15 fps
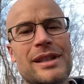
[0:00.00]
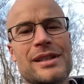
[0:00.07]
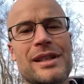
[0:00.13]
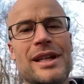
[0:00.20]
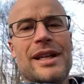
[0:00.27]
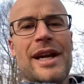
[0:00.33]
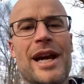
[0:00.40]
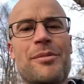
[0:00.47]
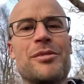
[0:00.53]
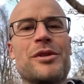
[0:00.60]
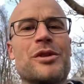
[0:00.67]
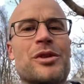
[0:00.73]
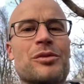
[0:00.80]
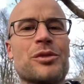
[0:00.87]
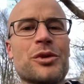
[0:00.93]
that had
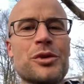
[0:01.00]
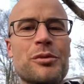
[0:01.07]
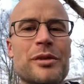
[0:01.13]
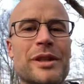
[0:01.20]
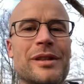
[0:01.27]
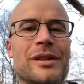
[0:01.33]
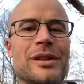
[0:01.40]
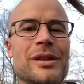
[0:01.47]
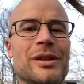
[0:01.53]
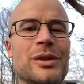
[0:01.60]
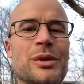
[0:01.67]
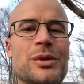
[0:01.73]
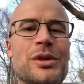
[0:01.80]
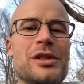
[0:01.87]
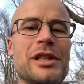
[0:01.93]
happened. To Reuben,
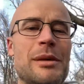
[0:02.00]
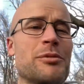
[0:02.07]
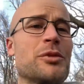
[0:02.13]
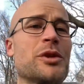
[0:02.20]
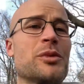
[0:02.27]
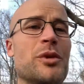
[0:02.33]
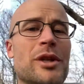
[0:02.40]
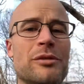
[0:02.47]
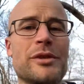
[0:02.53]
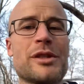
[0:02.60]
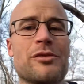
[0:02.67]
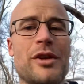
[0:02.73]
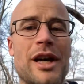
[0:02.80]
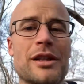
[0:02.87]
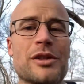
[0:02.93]
who slept with one of his
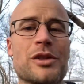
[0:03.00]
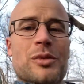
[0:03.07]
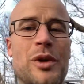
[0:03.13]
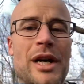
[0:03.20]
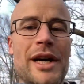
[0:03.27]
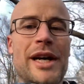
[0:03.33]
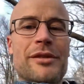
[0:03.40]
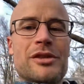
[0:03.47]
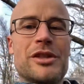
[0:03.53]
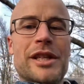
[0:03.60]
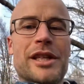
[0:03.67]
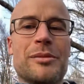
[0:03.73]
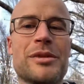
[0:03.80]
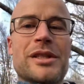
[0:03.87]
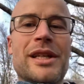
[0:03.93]
father's wives,
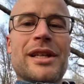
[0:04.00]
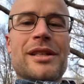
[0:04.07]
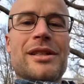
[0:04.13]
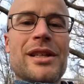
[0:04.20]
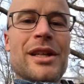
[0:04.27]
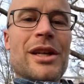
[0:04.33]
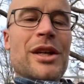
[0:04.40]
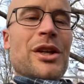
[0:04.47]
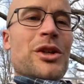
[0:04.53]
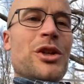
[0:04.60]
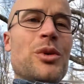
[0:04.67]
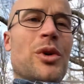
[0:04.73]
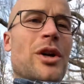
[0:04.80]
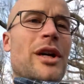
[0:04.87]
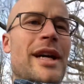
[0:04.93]
Jacob says,
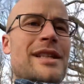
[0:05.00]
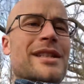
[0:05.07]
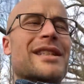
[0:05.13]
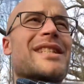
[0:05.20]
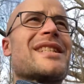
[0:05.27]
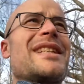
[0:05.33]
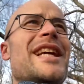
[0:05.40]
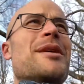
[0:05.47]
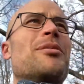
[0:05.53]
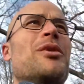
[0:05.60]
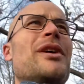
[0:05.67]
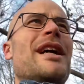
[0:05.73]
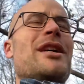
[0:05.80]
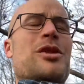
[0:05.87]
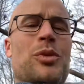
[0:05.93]
"You are as
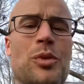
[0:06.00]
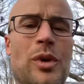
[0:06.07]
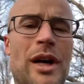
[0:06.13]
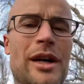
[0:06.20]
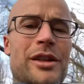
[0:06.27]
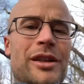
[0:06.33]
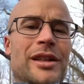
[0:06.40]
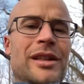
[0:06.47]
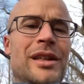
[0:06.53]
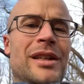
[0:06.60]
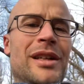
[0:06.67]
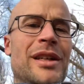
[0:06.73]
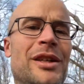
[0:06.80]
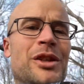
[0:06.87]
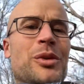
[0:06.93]
unstable as water.
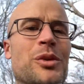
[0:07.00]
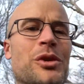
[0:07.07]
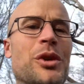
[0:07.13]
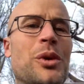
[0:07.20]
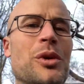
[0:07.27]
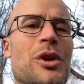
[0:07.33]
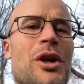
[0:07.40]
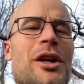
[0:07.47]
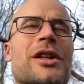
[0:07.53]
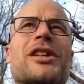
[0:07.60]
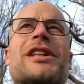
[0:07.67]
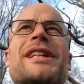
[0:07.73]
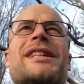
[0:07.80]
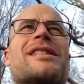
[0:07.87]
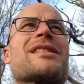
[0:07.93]
You will no
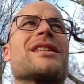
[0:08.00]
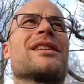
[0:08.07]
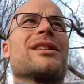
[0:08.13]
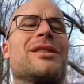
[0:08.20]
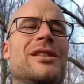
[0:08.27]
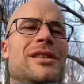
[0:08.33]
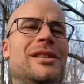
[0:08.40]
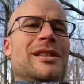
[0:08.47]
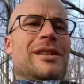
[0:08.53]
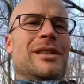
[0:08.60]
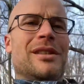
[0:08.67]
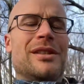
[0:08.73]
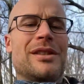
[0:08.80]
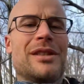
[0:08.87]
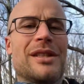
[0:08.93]
longer excel."
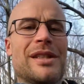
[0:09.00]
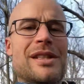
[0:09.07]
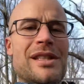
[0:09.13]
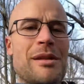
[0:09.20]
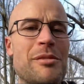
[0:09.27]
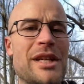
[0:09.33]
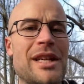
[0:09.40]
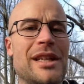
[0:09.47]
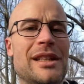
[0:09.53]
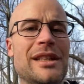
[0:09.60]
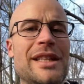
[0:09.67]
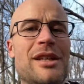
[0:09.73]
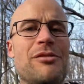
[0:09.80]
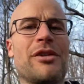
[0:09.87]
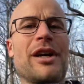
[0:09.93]
To Simeon and
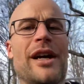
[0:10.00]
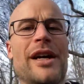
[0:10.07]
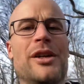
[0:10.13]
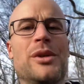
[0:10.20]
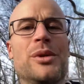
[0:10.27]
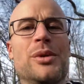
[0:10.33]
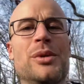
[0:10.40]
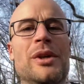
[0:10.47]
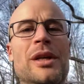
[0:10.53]
Levi, who